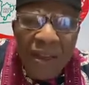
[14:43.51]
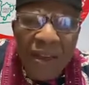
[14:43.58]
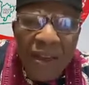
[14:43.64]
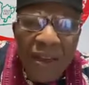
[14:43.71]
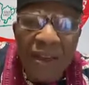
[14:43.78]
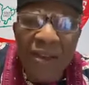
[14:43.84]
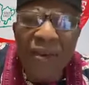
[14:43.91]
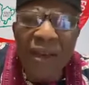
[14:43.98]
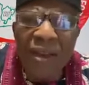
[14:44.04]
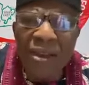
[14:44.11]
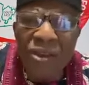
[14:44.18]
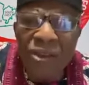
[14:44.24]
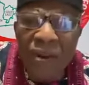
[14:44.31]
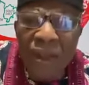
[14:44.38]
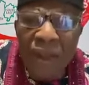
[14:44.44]
the
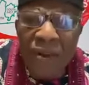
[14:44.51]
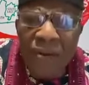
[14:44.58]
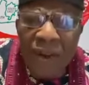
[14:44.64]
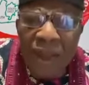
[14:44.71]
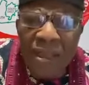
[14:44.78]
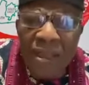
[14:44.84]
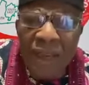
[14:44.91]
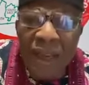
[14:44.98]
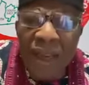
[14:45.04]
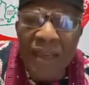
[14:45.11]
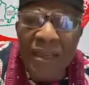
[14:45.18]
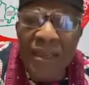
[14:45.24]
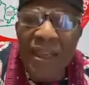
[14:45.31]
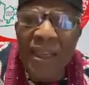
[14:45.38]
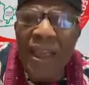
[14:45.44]
traditional rulers are
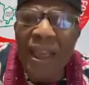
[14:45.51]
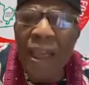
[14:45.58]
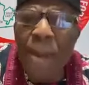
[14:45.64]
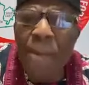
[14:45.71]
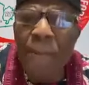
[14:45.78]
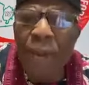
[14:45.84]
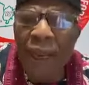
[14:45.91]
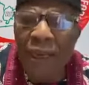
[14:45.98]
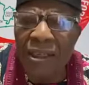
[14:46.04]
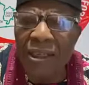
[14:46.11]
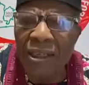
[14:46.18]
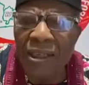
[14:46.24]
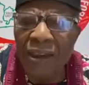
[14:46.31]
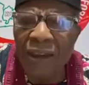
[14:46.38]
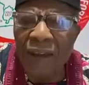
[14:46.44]
the apex